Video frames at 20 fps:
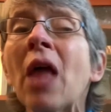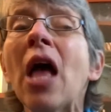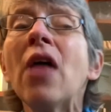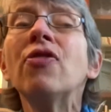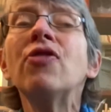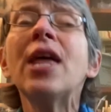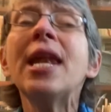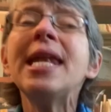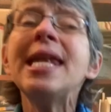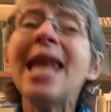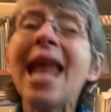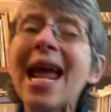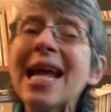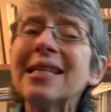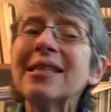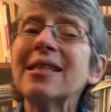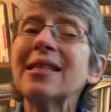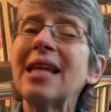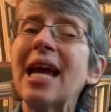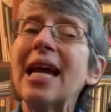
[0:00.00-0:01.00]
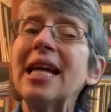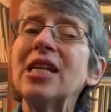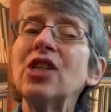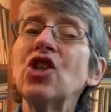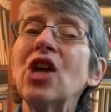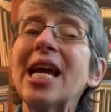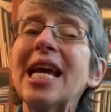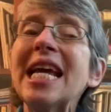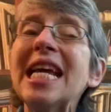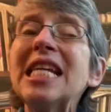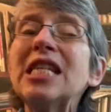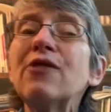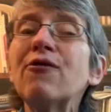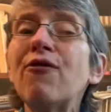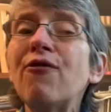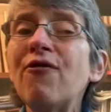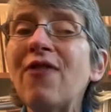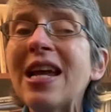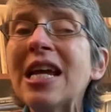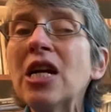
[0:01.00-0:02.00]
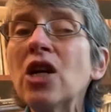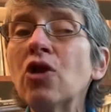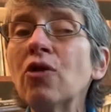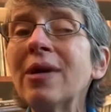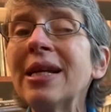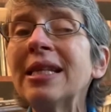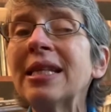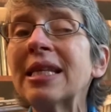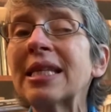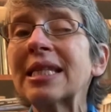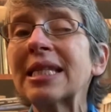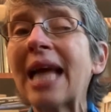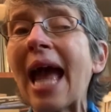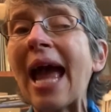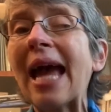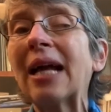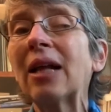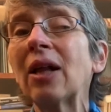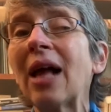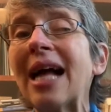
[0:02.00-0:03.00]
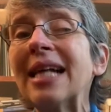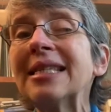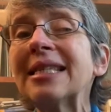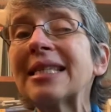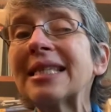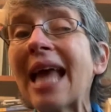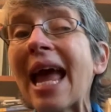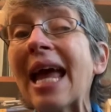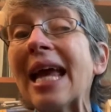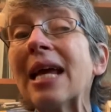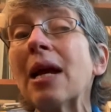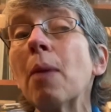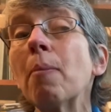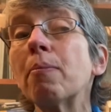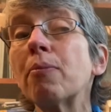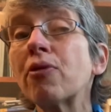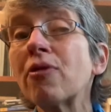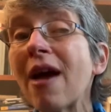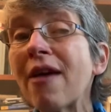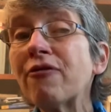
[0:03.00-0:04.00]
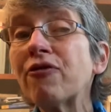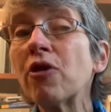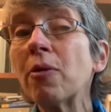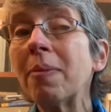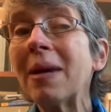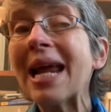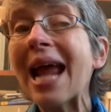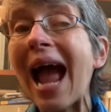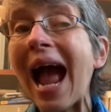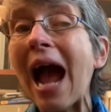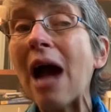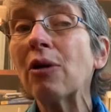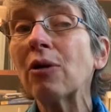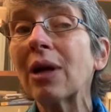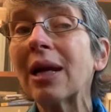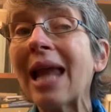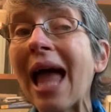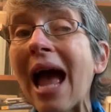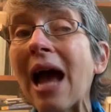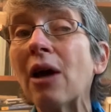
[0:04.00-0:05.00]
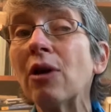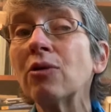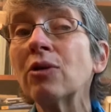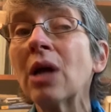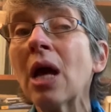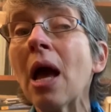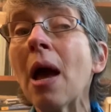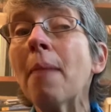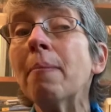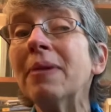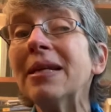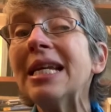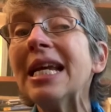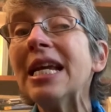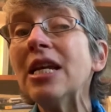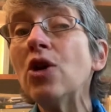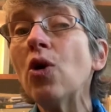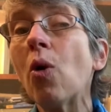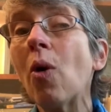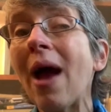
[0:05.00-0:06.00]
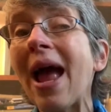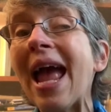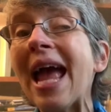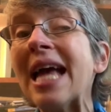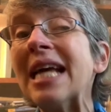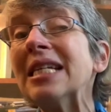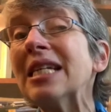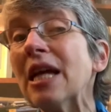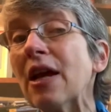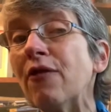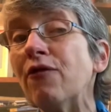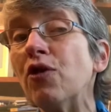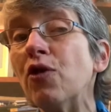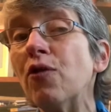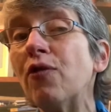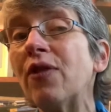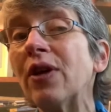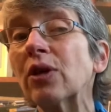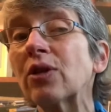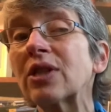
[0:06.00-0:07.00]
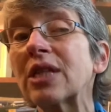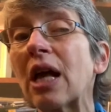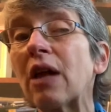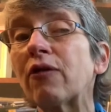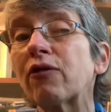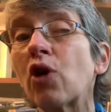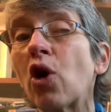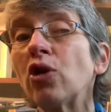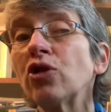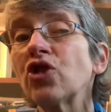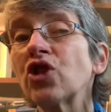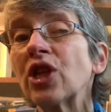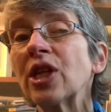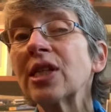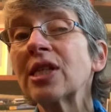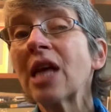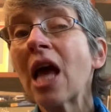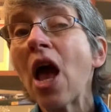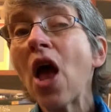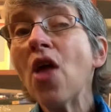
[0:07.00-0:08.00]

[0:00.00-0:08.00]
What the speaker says: the next stage is fingering the scale and saying, preferably out loud, but in your head if you feel self-conscious,